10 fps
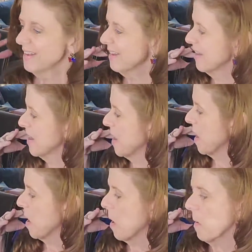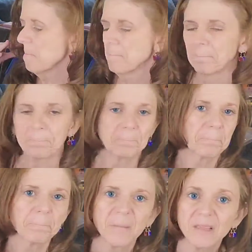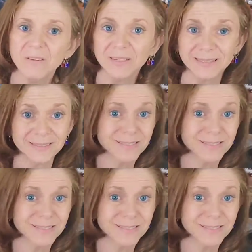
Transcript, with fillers: you know, you can